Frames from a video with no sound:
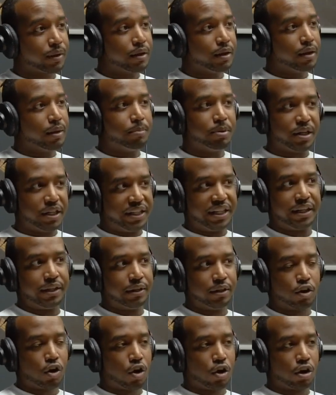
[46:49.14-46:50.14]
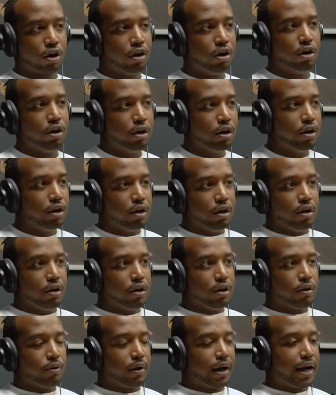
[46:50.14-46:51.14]
put a dent in the car.
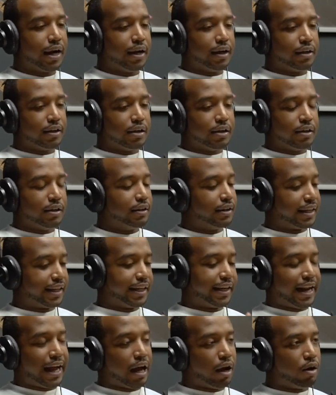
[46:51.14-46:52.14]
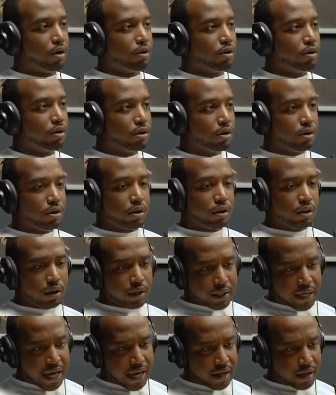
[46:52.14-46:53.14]
Right. Yeah. They get out, look
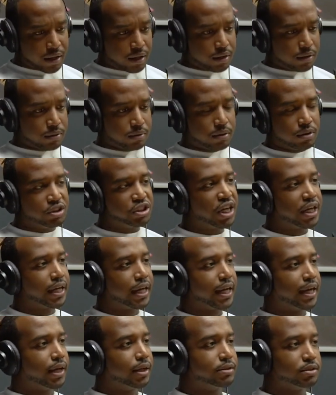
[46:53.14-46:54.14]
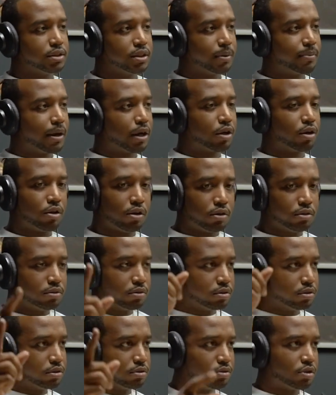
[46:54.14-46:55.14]
at it, shake hands, get back on,
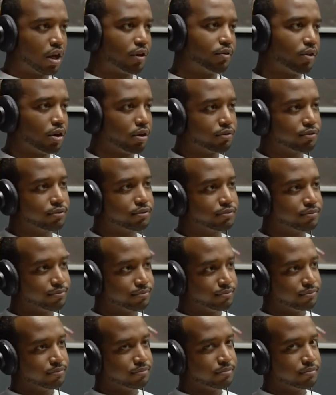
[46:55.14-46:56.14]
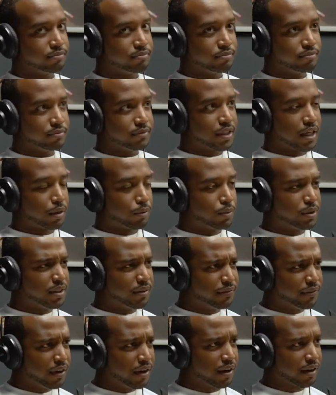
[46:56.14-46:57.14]
drive off. Damn. It's like what the
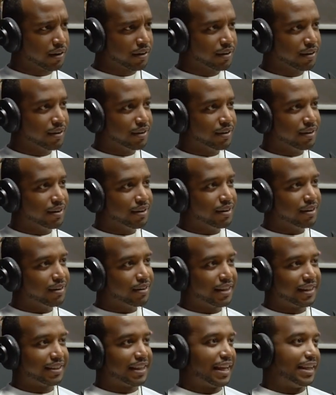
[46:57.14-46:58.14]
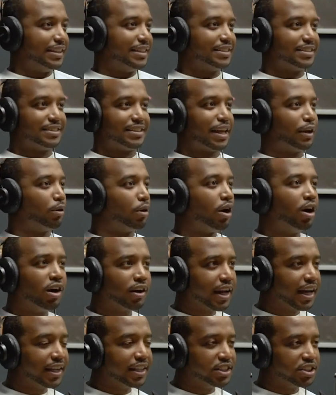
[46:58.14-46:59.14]
fuck. That's like crazy. They just they don't honk
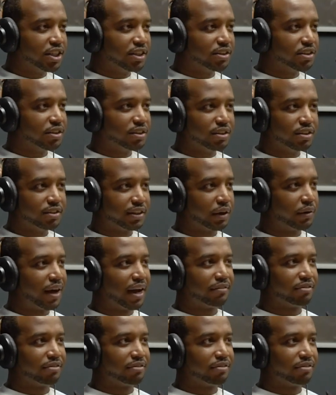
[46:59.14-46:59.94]
at each other. They don't have